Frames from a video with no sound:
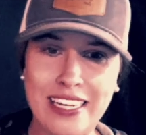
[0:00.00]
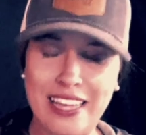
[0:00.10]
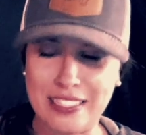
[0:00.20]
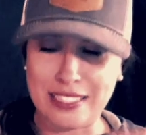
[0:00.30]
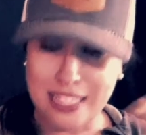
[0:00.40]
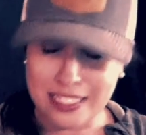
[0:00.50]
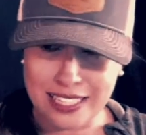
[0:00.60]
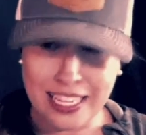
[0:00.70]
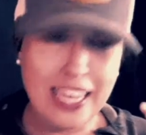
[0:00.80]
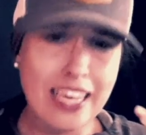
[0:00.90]
And since
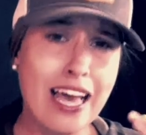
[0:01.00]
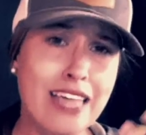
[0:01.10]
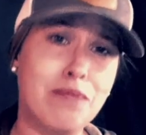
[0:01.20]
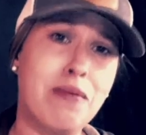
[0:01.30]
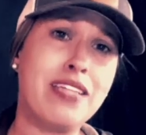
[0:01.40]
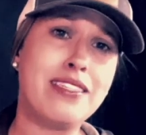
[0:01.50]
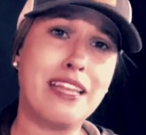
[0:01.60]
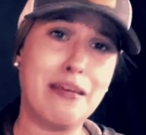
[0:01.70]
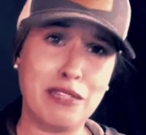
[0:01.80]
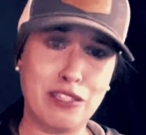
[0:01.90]
he has made
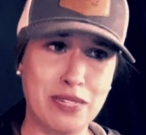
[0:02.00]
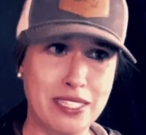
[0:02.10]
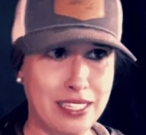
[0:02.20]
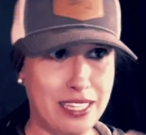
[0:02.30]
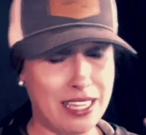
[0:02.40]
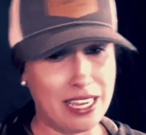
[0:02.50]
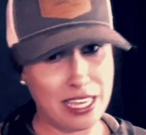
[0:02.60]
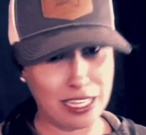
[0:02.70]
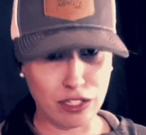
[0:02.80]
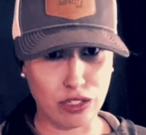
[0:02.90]
statements recently that he
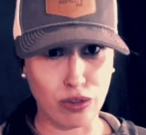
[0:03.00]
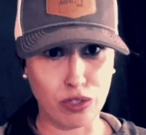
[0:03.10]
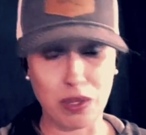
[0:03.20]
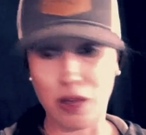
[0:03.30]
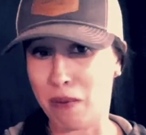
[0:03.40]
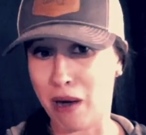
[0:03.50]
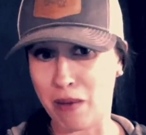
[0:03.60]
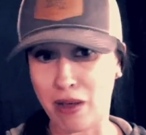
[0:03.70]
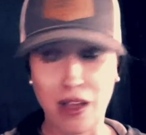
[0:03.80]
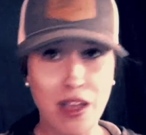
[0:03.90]
consults with
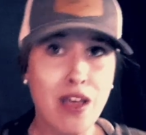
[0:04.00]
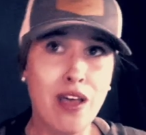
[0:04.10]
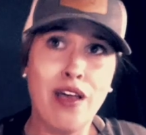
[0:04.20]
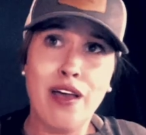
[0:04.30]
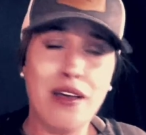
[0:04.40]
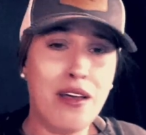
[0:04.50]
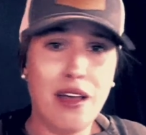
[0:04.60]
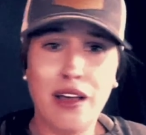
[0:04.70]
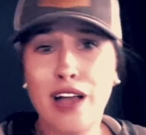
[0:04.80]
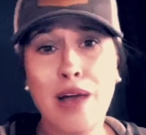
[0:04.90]
Obama a
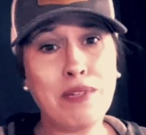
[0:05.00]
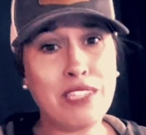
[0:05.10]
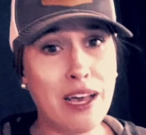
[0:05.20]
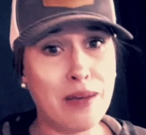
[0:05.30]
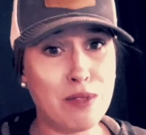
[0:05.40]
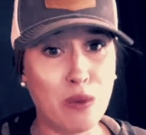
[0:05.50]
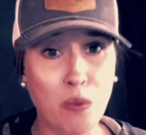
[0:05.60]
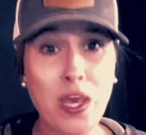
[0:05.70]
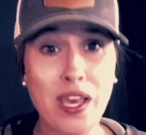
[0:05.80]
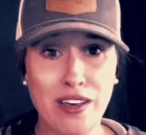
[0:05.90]
couple times a
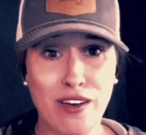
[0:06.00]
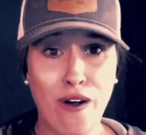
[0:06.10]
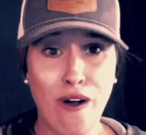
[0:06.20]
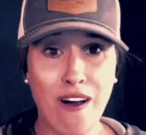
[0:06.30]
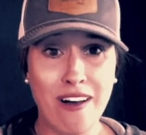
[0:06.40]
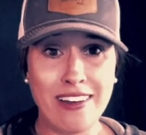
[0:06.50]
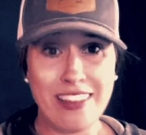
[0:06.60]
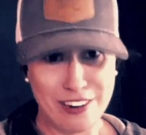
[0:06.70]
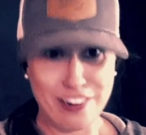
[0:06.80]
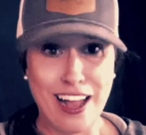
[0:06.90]
week on
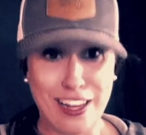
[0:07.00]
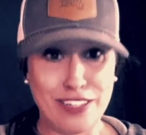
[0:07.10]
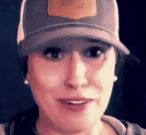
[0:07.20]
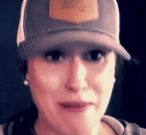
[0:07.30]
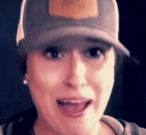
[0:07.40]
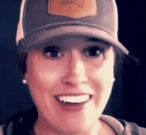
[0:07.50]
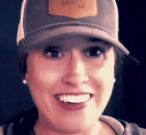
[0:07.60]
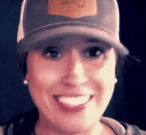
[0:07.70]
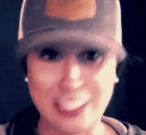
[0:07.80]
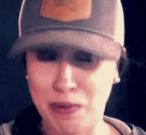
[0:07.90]
international matters
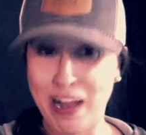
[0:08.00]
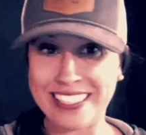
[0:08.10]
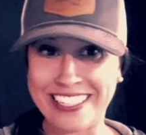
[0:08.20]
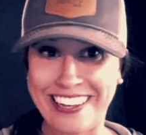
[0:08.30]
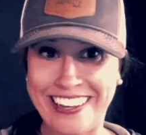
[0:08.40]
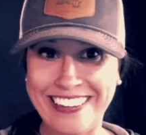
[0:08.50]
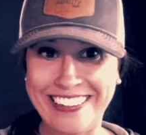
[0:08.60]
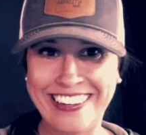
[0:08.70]
as president,